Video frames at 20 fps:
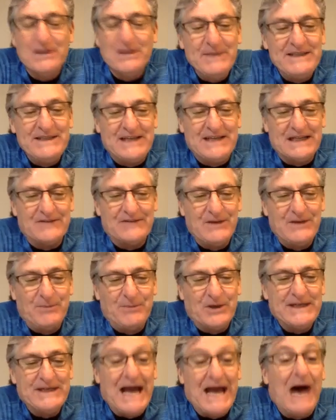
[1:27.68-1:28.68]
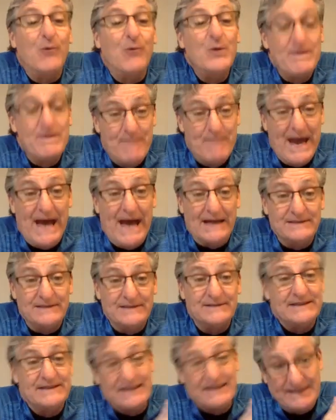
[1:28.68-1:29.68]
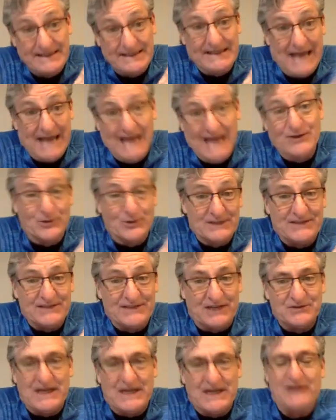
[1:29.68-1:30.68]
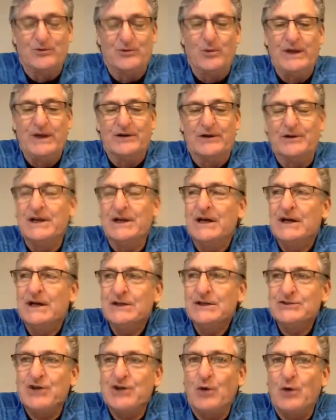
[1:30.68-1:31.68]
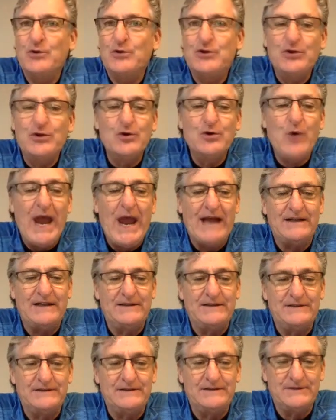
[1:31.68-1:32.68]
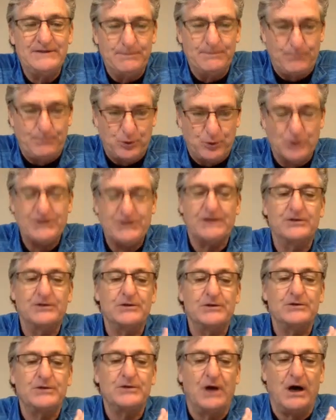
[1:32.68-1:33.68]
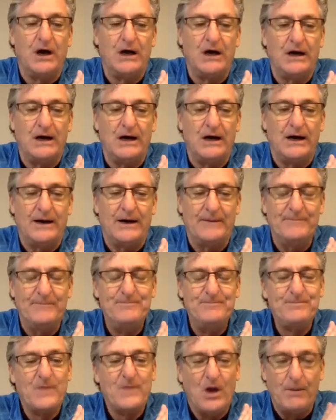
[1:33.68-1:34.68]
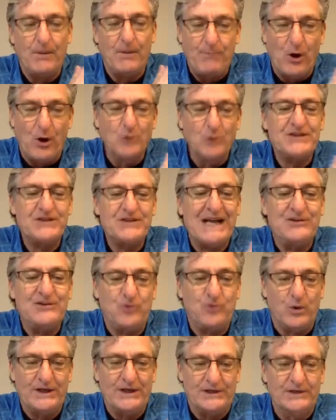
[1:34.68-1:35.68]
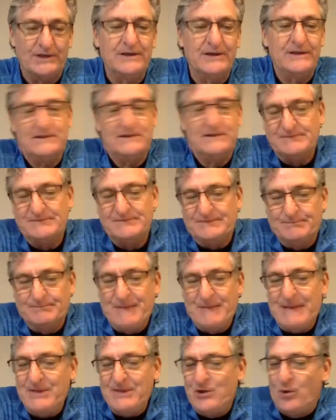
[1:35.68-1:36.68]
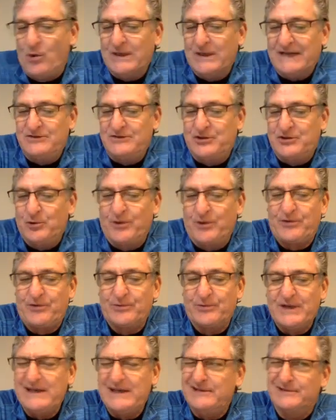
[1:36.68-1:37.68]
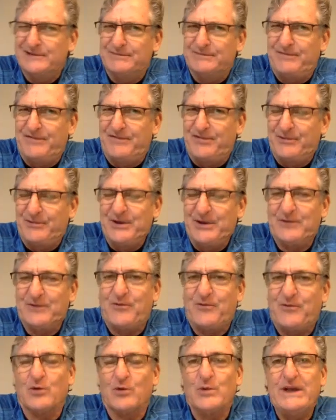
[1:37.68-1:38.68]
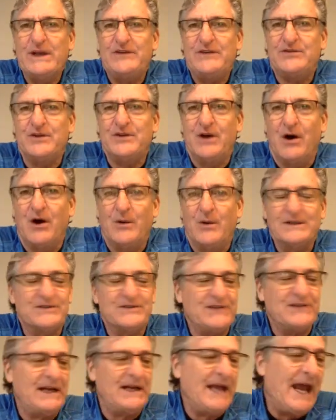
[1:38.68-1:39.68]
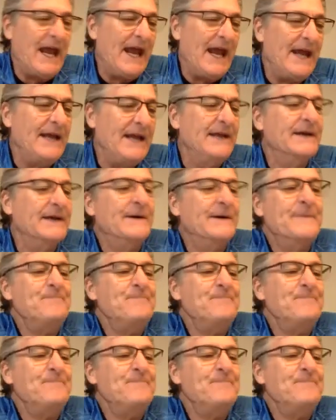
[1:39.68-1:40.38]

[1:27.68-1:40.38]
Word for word: me tell everybody how we met. I know that sounds kind of weird. So you had put a post on Twitter, maybe going on 3 or 4 weeks ago, and it said, "Hey,